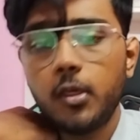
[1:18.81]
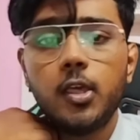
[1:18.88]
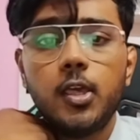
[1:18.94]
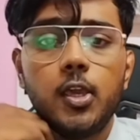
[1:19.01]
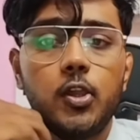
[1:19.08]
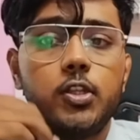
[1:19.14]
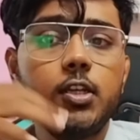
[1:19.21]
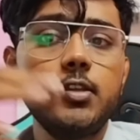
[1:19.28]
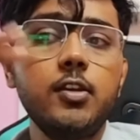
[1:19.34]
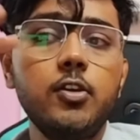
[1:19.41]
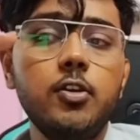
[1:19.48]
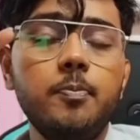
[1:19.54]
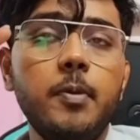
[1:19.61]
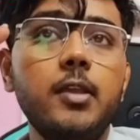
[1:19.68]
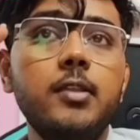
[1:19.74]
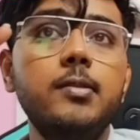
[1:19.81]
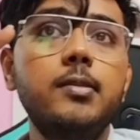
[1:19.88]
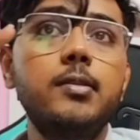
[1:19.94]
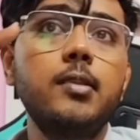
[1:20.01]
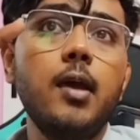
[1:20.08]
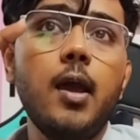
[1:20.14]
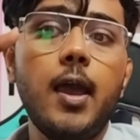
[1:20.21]
You just need to pick
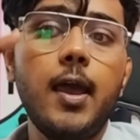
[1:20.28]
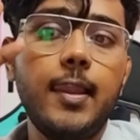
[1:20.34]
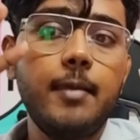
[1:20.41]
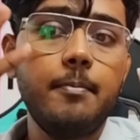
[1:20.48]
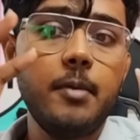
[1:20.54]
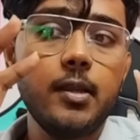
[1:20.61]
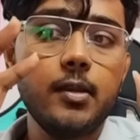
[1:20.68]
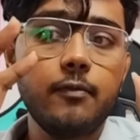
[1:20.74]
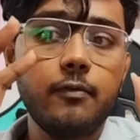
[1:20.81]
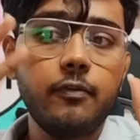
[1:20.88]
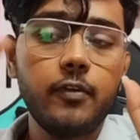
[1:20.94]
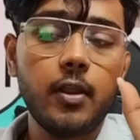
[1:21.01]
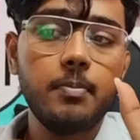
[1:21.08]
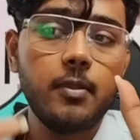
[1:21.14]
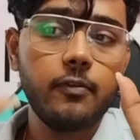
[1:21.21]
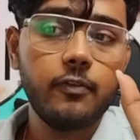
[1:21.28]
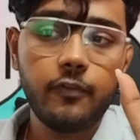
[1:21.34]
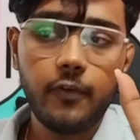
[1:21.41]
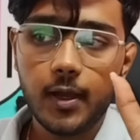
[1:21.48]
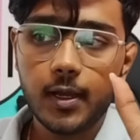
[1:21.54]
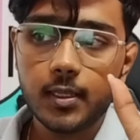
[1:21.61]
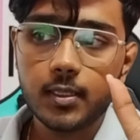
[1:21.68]
element from the
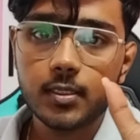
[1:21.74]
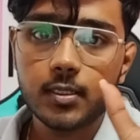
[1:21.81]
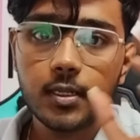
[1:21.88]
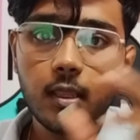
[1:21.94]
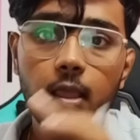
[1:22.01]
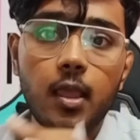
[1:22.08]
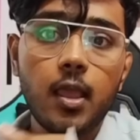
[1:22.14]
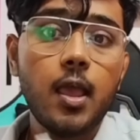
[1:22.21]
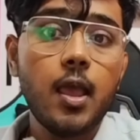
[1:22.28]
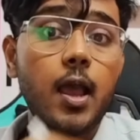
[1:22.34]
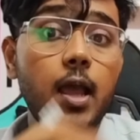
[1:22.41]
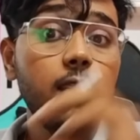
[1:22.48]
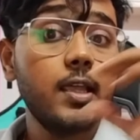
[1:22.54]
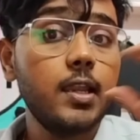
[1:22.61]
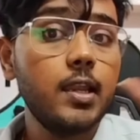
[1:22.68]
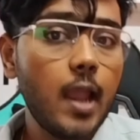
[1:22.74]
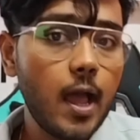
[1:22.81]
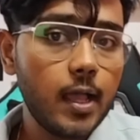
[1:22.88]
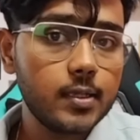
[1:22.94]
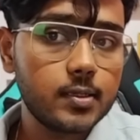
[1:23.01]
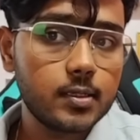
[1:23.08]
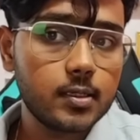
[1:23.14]
first and the
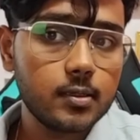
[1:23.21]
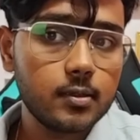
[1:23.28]
last,